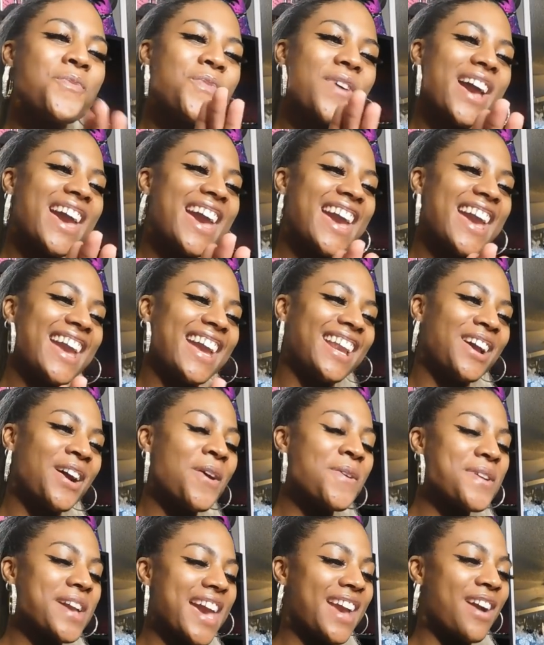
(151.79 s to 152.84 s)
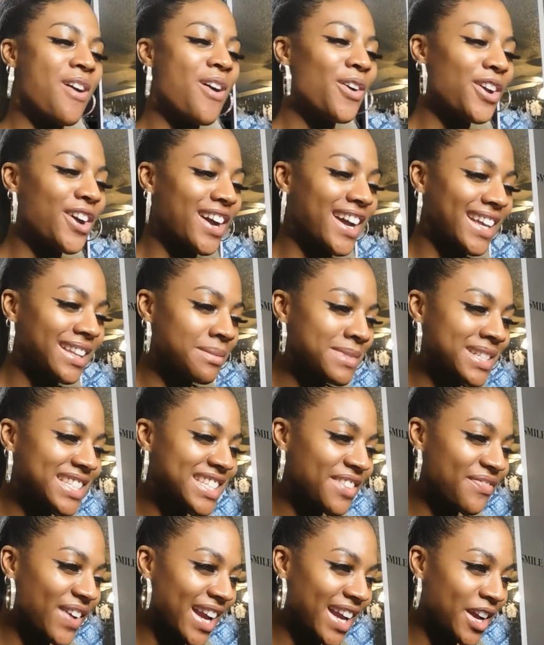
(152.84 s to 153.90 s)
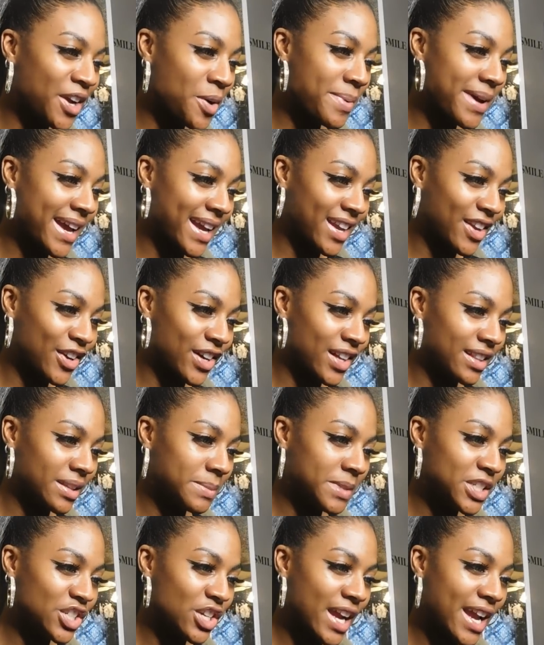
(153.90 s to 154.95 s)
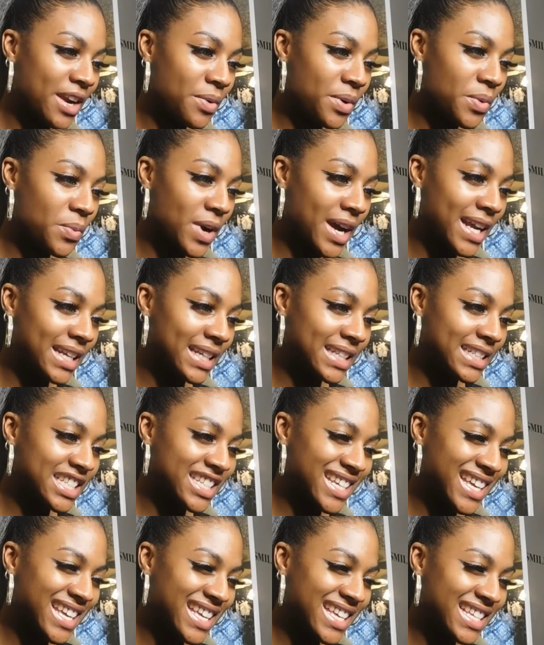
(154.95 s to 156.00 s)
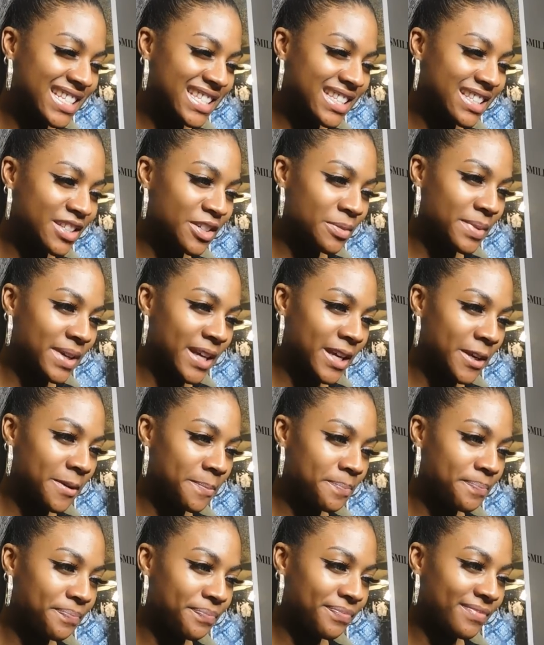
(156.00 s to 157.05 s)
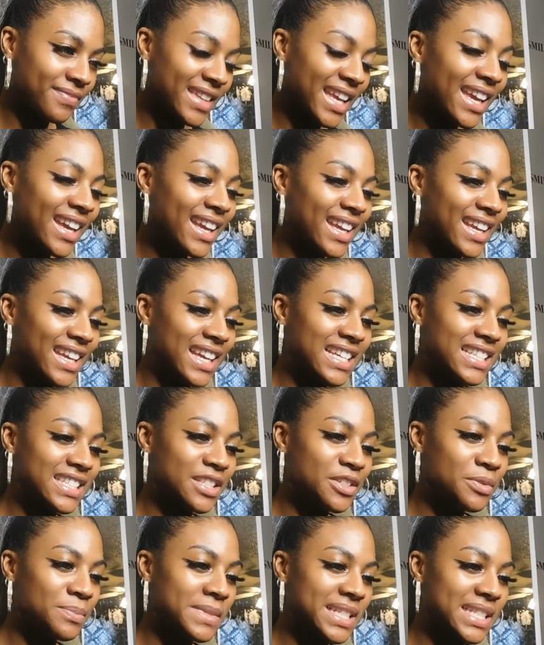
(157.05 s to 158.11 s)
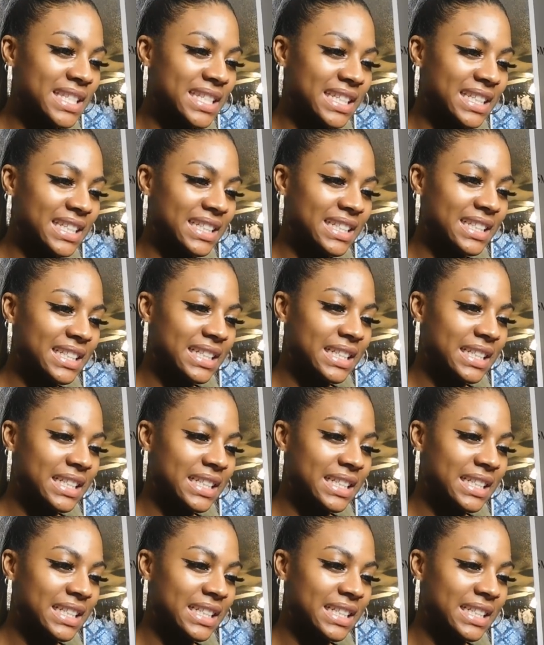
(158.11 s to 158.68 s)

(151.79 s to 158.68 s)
Wait, okay, hold on. Let me see if I can go back, y'all. Let me try to rewind it just a little bit. Dang it, I still missed it.